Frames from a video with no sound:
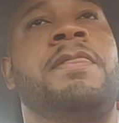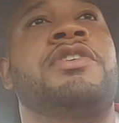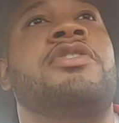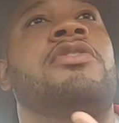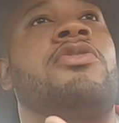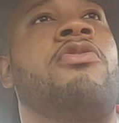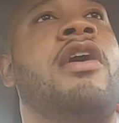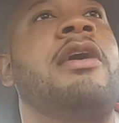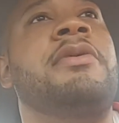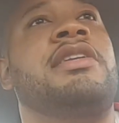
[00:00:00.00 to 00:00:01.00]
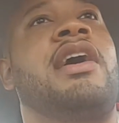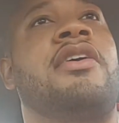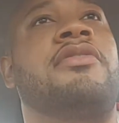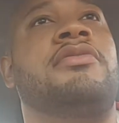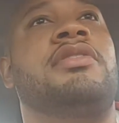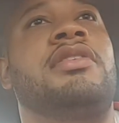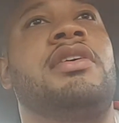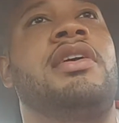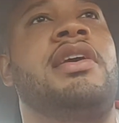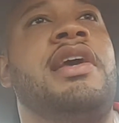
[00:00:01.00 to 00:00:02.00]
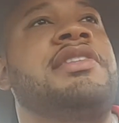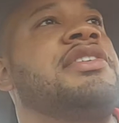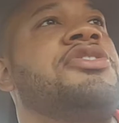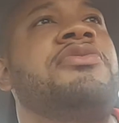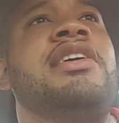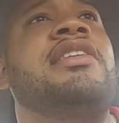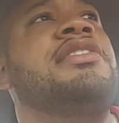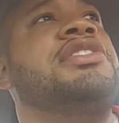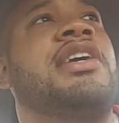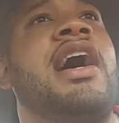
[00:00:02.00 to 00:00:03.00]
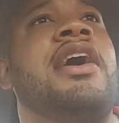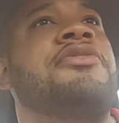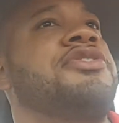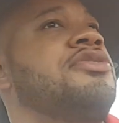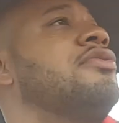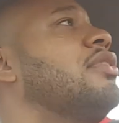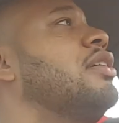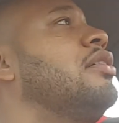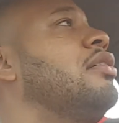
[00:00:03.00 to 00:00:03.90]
So LaQuan McDonald, it's a uniquely Chicago story.